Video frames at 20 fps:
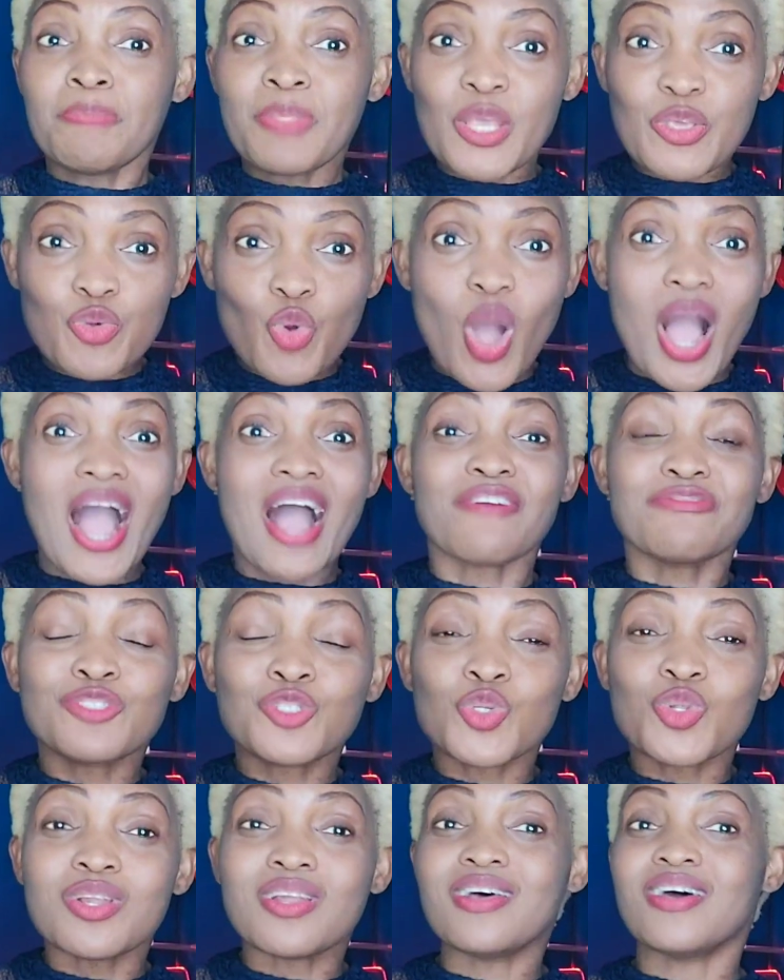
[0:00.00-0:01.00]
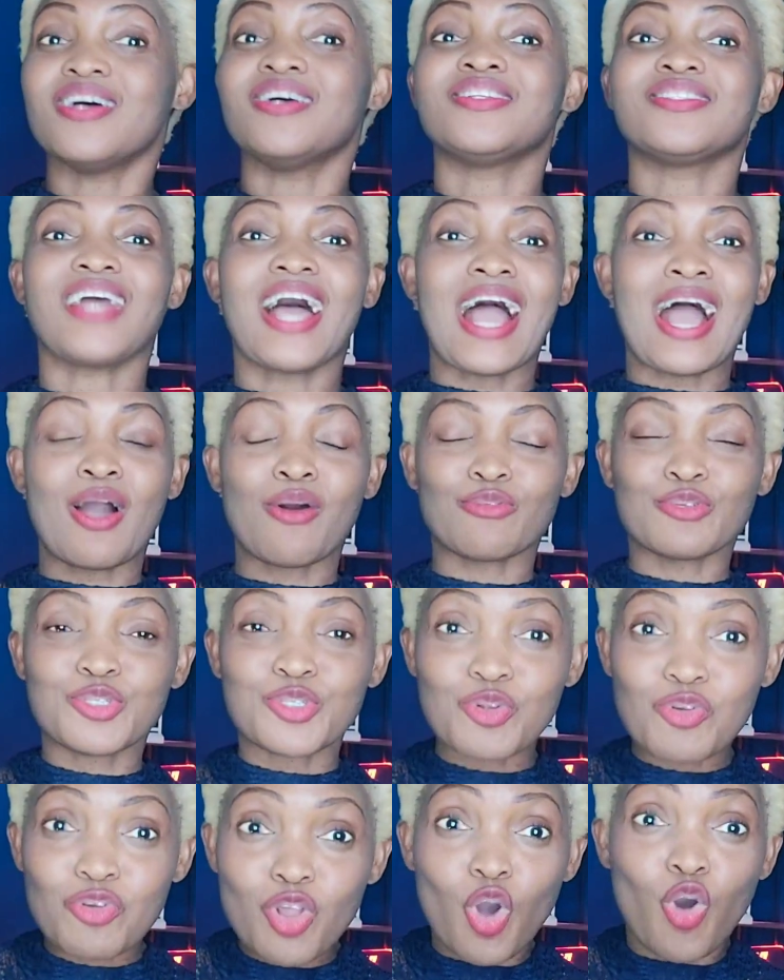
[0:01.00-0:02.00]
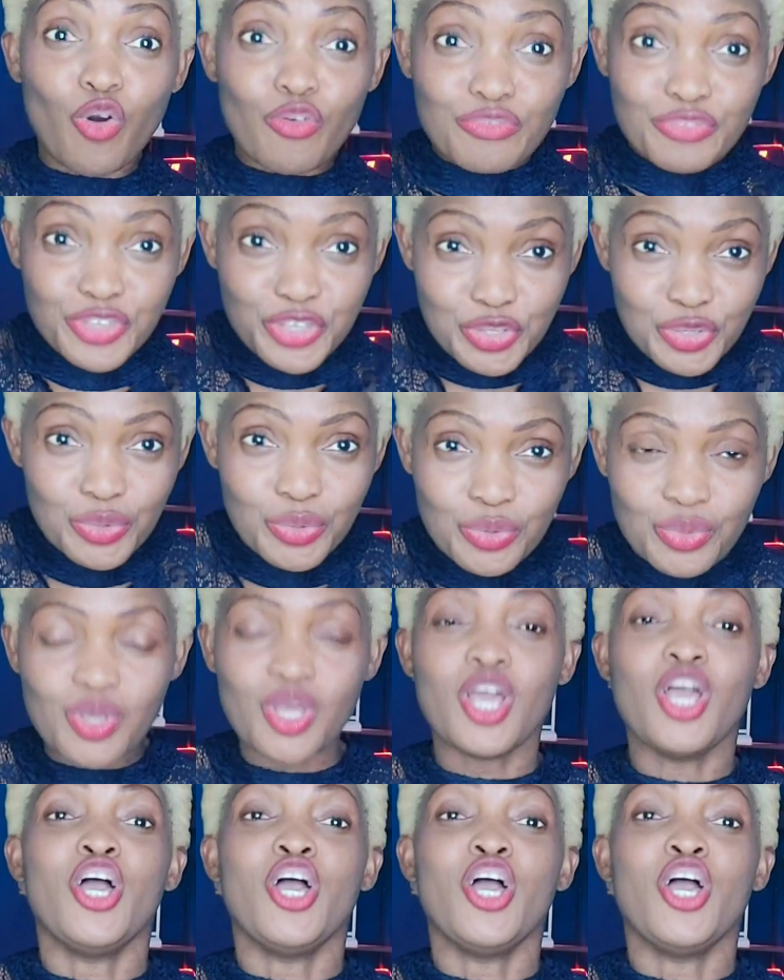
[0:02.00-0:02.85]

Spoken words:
You have to learn how to love you.